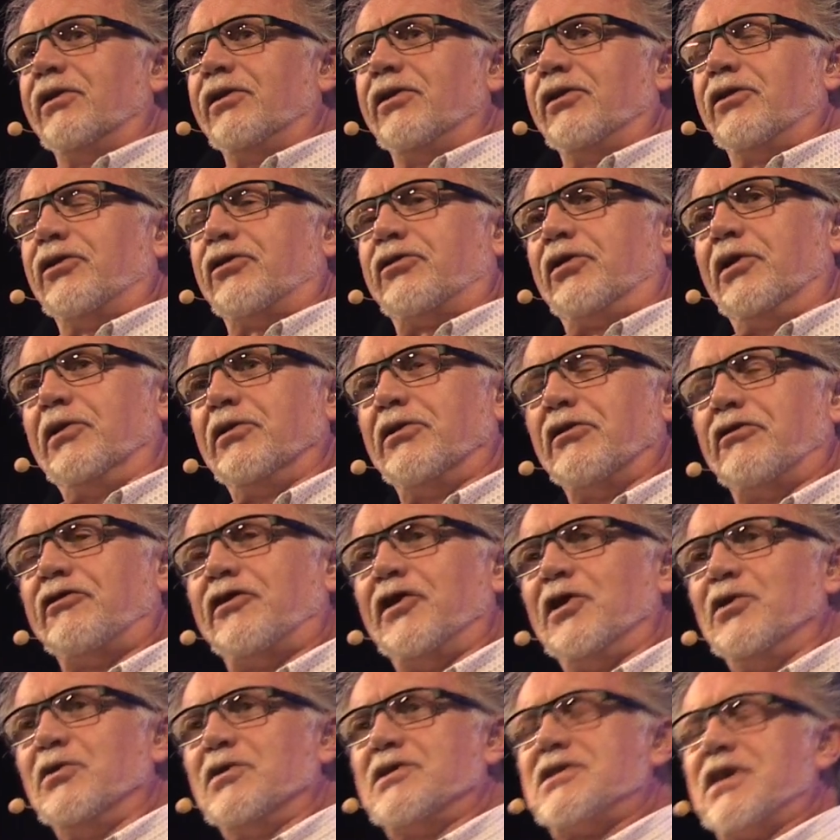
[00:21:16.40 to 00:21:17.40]
through the
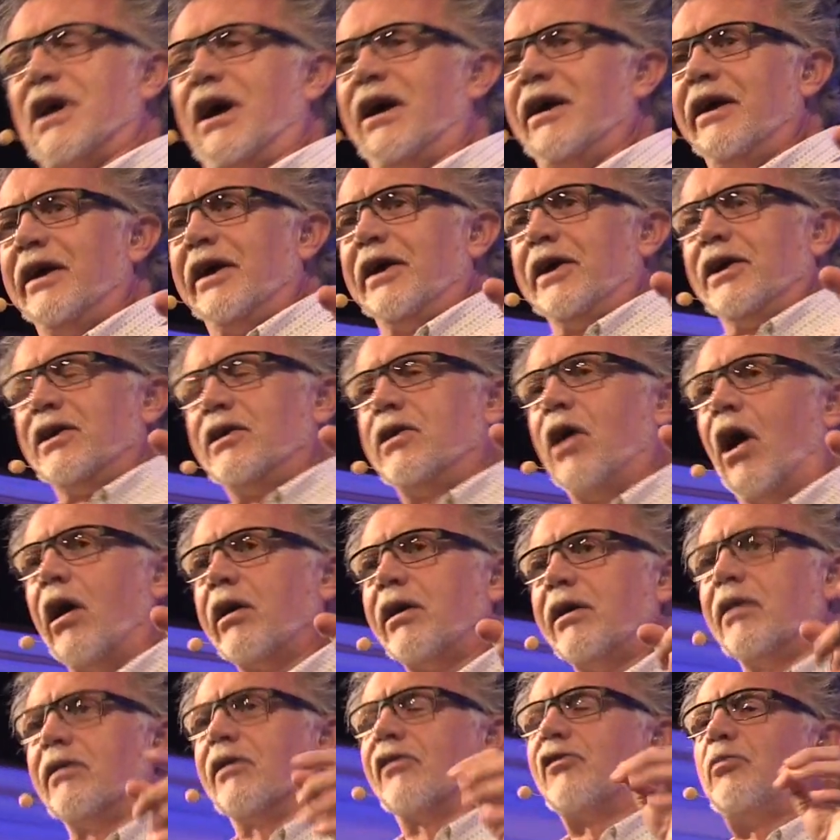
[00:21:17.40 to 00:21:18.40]
future. God
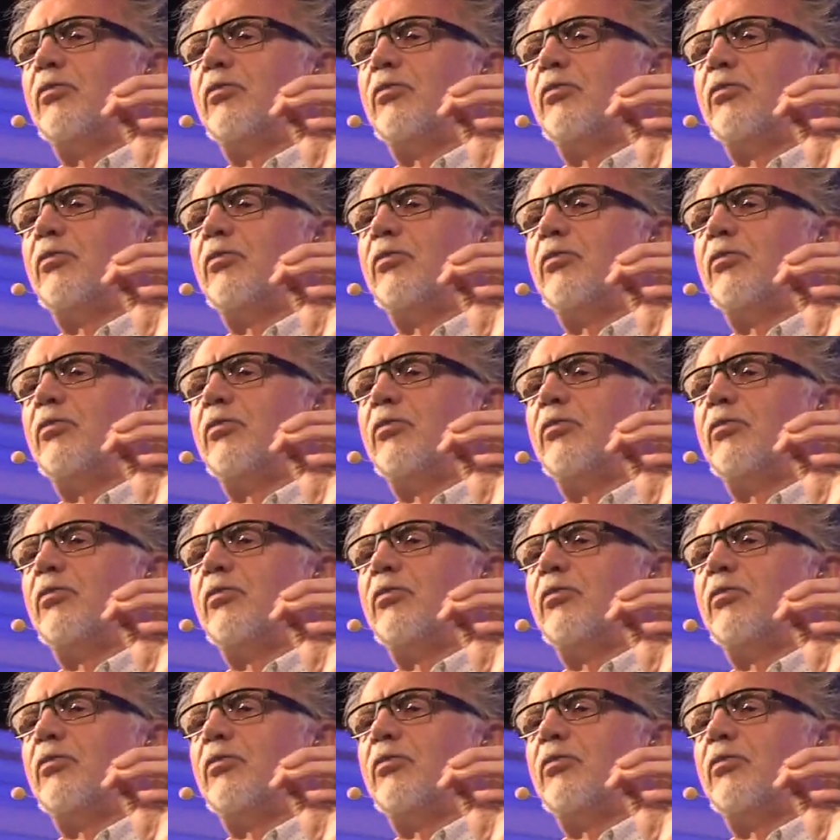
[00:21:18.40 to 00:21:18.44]
looks